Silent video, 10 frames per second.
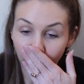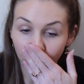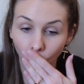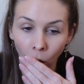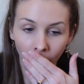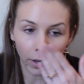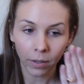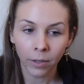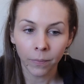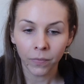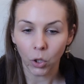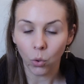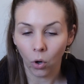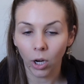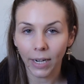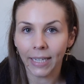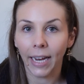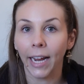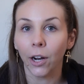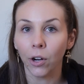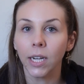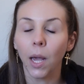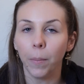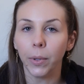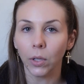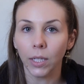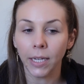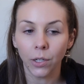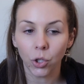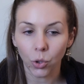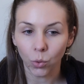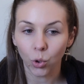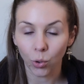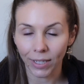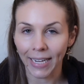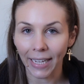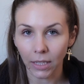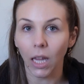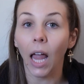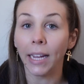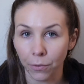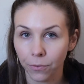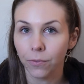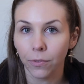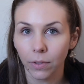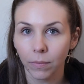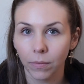Your inherent ability to create life.